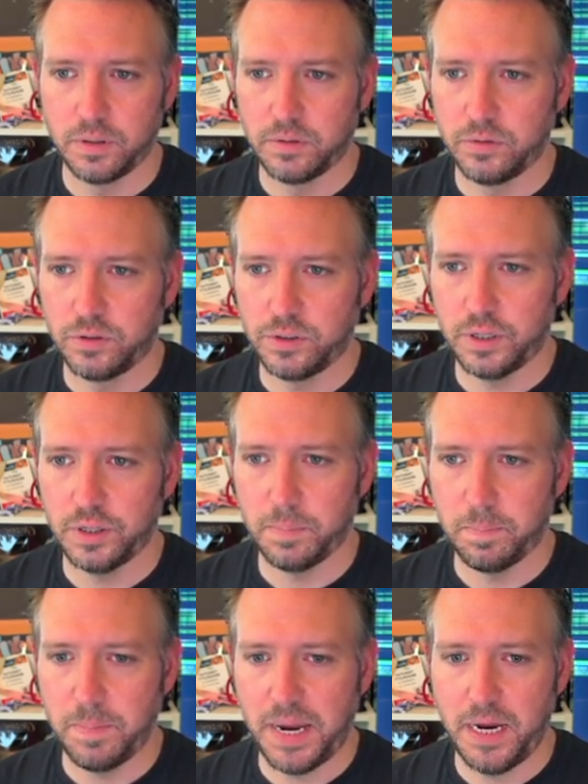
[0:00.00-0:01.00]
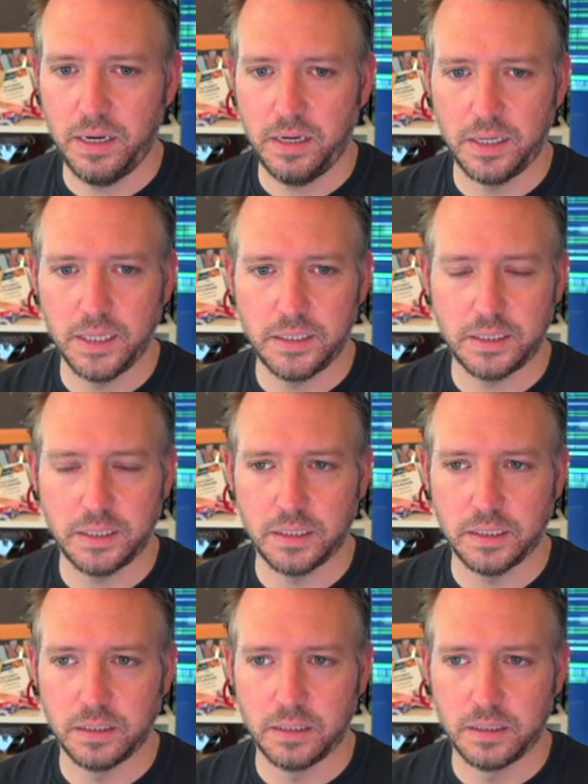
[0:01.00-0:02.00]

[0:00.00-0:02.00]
just on the main listing.